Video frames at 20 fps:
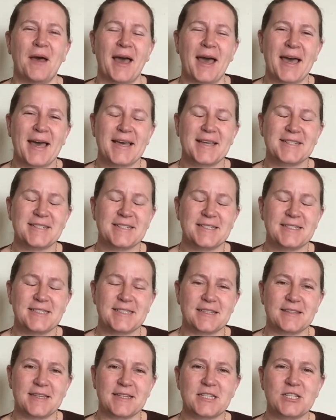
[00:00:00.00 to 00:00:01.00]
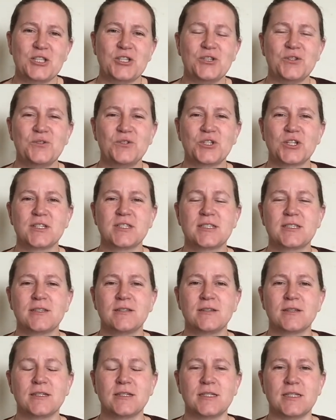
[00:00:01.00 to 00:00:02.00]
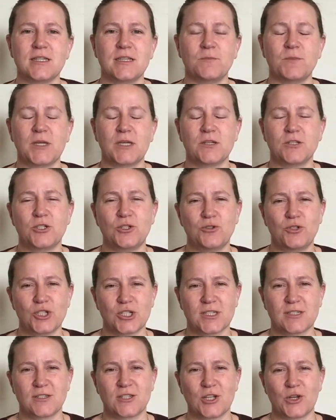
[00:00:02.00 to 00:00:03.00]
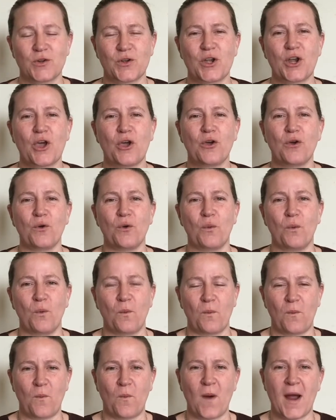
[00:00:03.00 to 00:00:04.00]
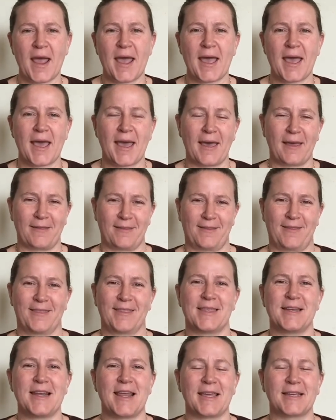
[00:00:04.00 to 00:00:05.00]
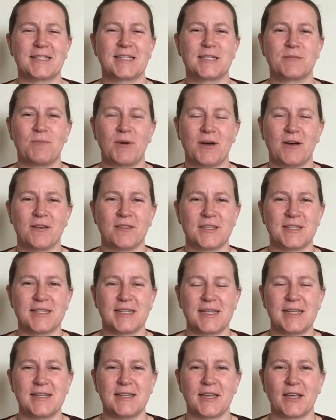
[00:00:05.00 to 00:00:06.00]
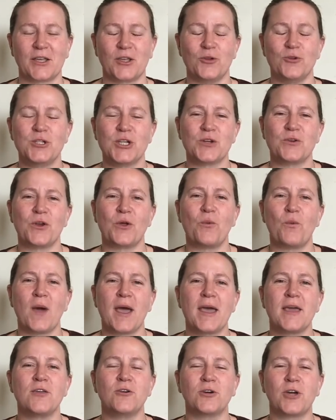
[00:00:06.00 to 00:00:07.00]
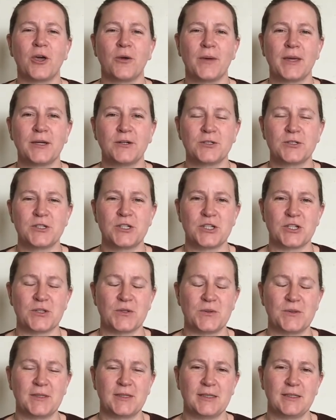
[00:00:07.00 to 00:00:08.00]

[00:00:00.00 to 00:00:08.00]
And there's huge uncertainty because you just don't know where the next path is leading. You don't know where you're going on to.